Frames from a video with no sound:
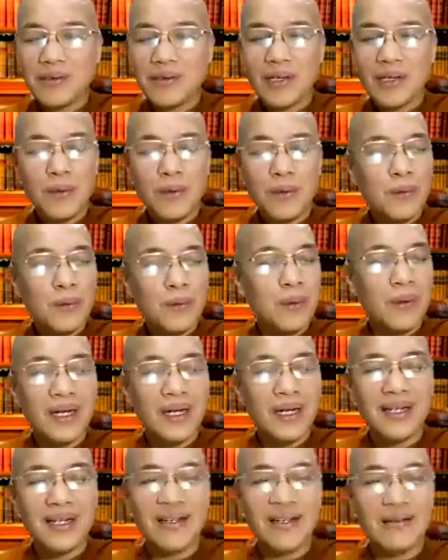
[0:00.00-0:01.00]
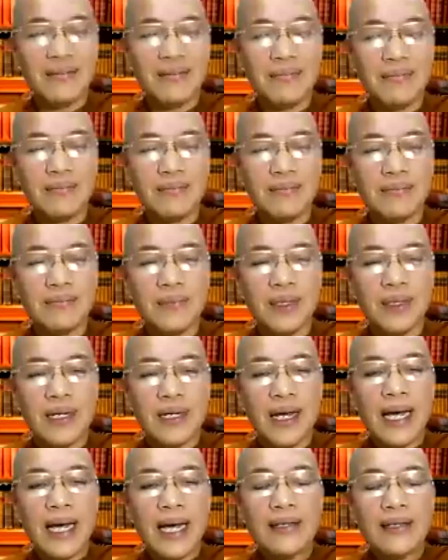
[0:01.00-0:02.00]
So uh,
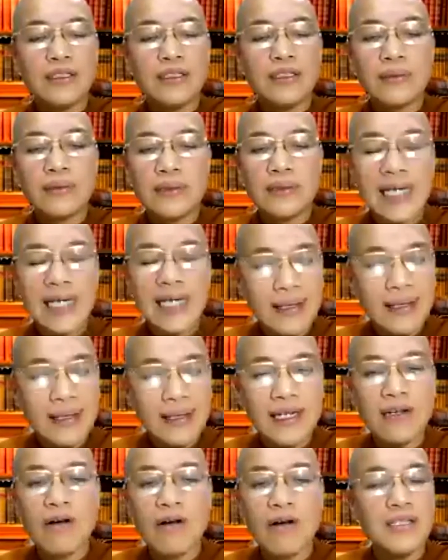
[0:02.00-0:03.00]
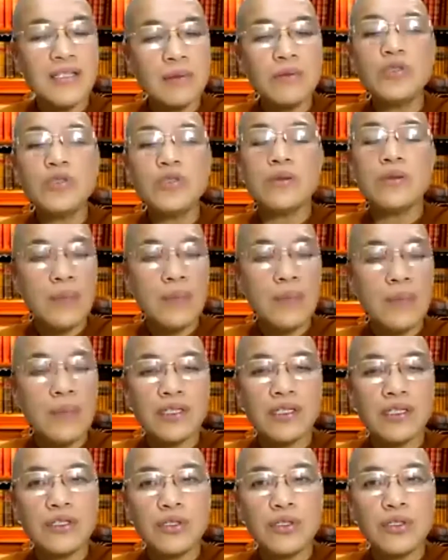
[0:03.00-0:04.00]
and chanting also too much,